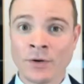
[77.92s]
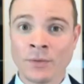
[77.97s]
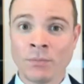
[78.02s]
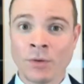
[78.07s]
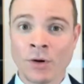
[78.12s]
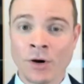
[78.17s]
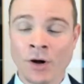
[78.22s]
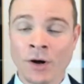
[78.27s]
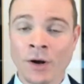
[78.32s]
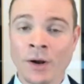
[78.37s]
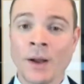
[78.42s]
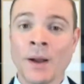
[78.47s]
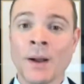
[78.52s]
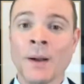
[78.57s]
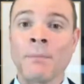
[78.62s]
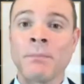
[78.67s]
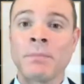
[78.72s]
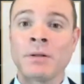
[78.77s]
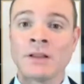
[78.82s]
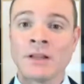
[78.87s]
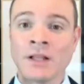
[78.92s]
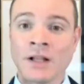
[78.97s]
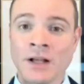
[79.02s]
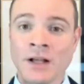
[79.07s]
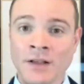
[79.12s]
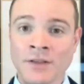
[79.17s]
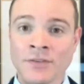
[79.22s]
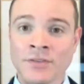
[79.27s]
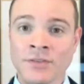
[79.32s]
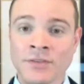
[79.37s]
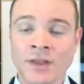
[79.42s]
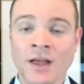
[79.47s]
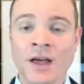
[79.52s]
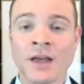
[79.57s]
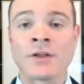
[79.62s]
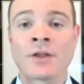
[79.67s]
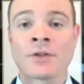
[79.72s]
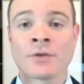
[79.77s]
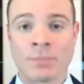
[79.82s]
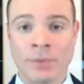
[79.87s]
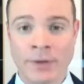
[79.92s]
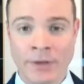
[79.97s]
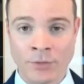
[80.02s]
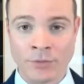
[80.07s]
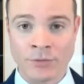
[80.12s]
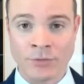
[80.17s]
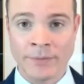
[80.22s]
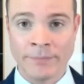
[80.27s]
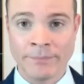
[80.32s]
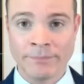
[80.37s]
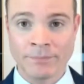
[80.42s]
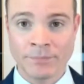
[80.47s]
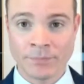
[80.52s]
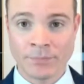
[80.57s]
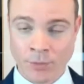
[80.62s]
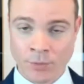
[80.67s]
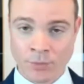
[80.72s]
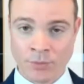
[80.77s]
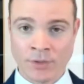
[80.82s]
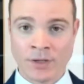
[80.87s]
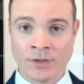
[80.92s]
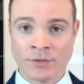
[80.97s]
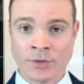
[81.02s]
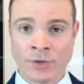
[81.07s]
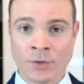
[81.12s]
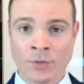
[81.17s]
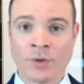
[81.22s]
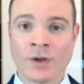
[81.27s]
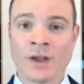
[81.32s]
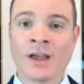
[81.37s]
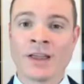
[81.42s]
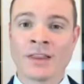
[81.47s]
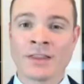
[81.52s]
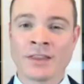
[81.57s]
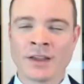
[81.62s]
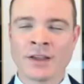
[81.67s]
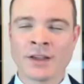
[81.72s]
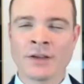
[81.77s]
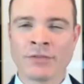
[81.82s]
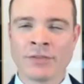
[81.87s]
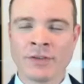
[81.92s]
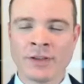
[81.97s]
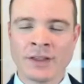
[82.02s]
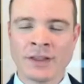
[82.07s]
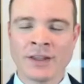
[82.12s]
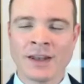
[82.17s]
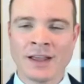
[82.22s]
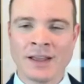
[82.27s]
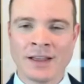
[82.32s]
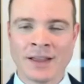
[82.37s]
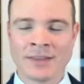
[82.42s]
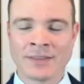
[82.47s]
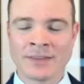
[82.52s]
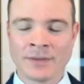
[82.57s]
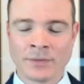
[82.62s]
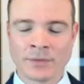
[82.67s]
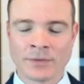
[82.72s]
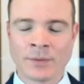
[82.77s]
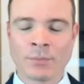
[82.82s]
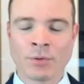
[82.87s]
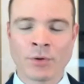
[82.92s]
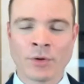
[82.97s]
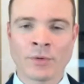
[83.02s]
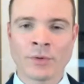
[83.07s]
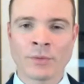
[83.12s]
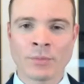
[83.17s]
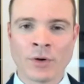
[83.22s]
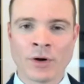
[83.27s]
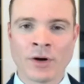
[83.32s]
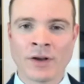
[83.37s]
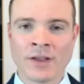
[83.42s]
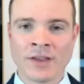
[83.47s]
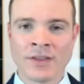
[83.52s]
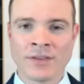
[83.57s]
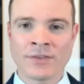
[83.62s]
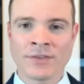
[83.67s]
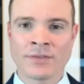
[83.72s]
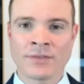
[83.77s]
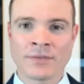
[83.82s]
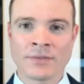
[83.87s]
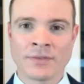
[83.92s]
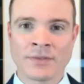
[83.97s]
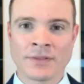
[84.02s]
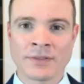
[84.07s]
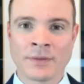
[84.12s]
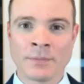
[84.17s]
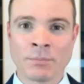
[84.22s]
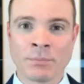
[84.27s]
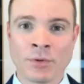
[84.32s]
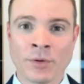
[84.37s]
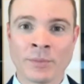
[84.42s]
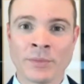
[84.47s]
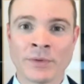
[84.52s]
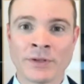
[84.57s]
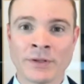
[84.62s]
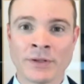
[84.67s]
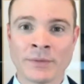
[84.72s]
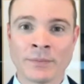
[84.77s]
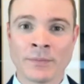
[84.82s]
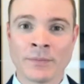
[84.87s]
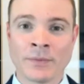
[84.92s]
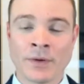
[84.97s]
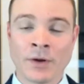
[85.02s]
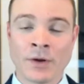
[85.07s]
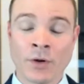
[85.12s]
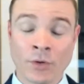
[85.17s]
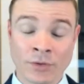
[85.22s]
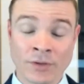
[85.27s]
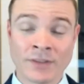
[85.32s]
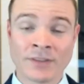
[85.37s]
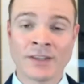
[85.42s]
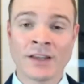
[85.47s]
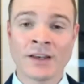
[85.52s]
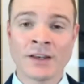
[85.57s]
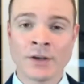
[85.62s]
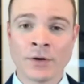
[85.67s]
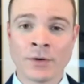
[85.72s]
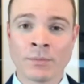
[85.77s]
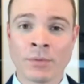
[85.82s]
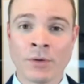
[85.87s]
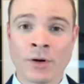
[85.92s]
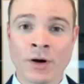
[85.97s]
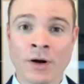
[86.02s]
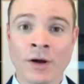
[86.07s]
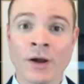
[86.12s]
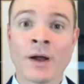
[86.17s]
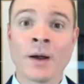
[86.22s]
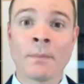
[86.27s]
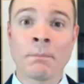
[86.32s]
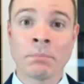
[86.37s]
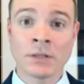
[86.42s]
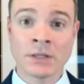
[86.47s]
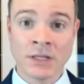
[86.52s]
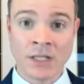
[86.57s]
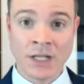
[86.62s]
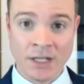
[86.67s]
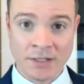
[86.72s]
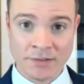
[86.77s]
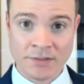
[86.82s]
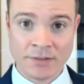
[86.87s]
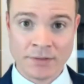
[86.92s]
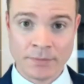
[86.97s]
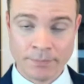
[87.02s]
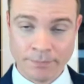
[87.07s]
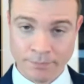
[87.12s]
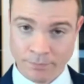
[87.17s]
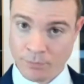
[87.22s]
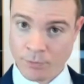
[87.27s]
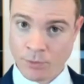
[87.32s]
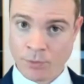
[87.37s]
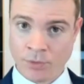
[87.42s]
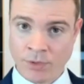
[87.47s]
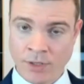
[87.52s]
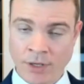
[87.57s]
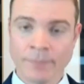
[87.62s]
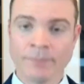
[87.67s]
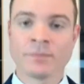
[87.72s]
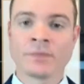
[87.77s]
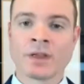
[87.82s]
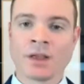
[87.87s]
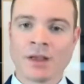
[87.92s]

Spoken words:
bar plus another penalty. Okay, so think of it, the permanent bar is the 10-year bar plus. Okay,